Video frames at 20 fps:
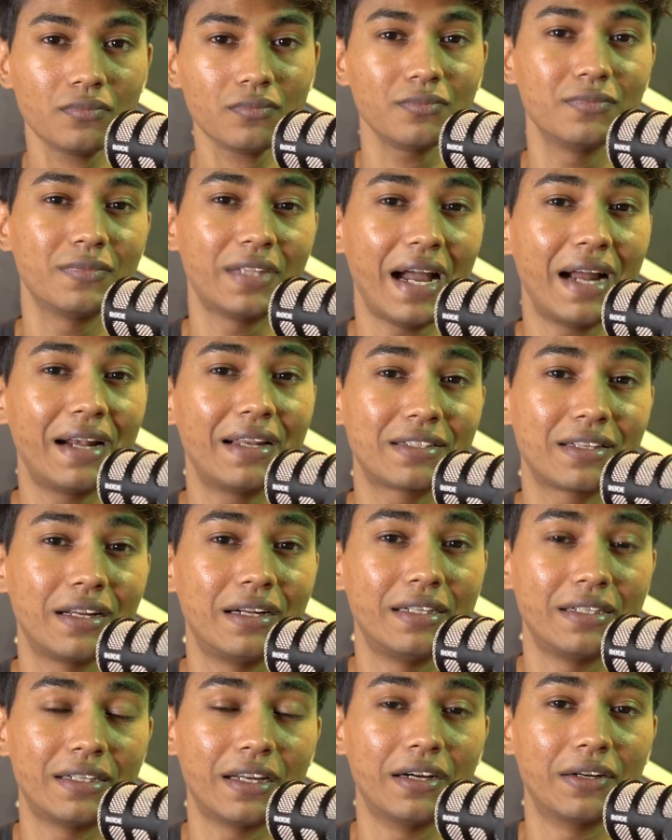that is
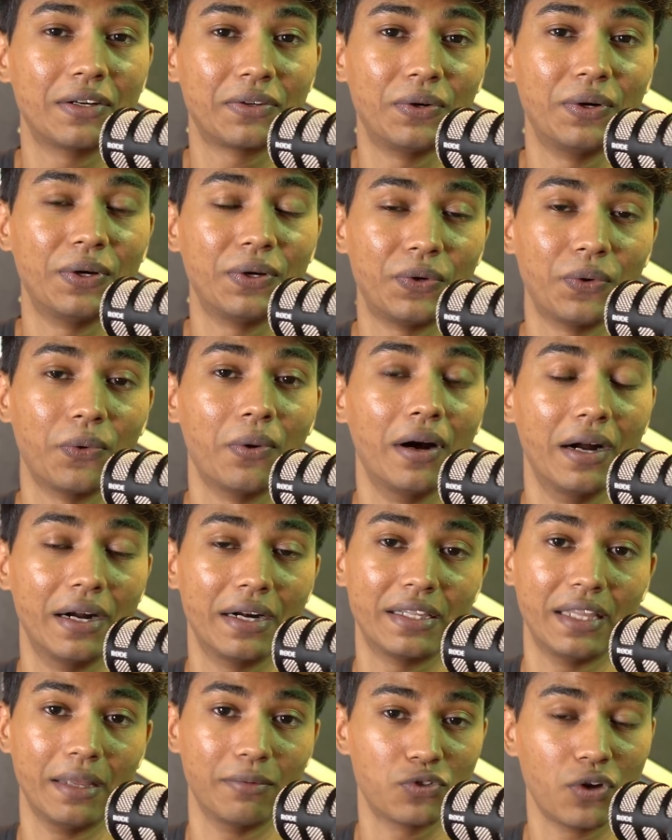in turn going to
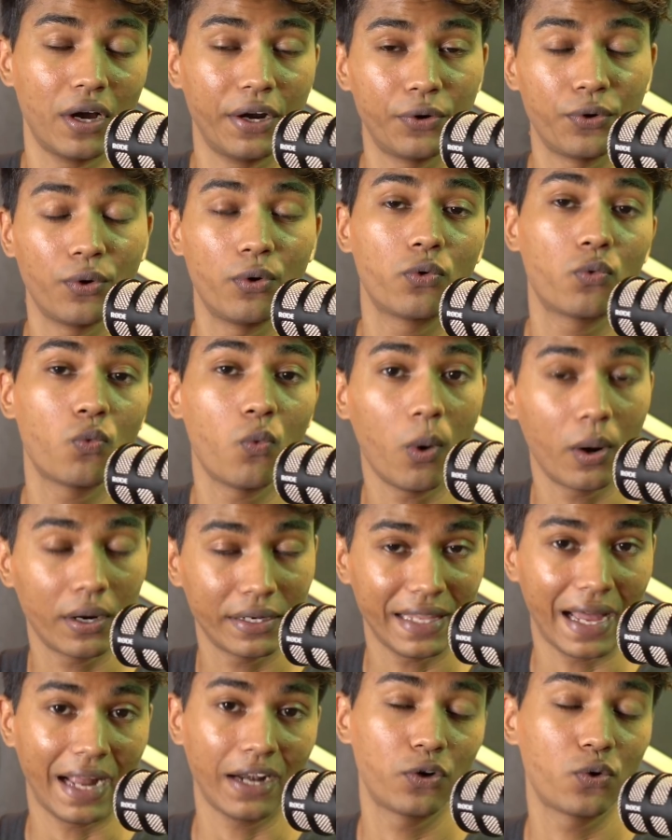hurt them. So I don't
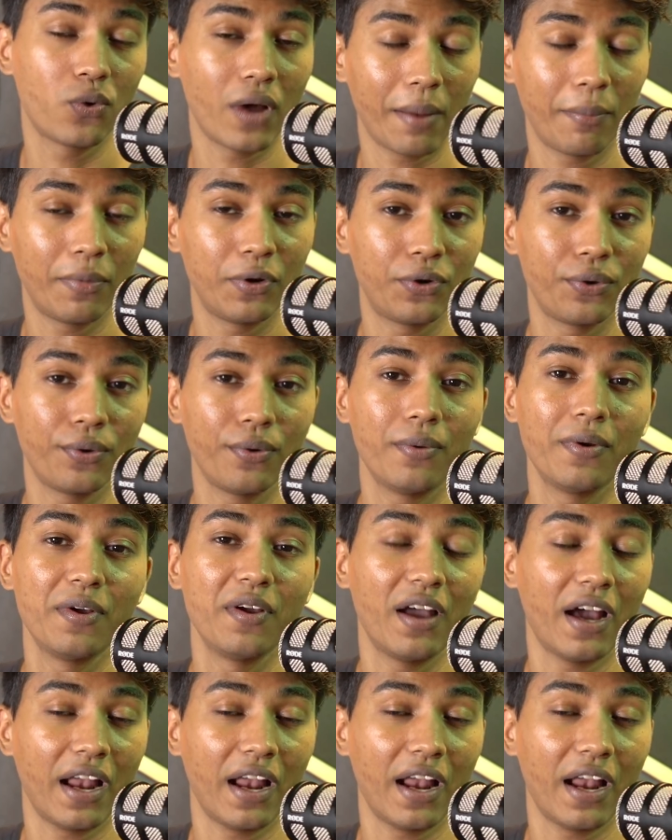want that to happen to you.